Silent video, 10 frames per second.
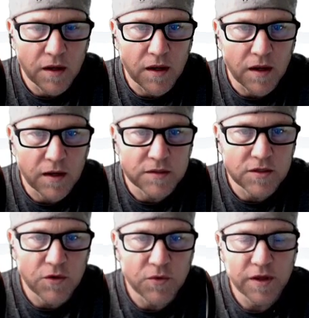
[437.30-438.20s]

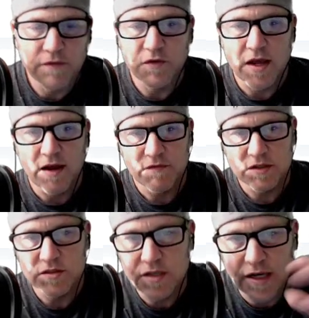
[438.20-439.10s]
So if you have
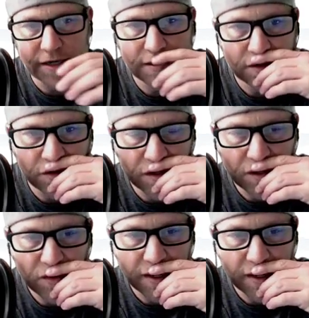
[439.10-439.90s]
this selected, you can go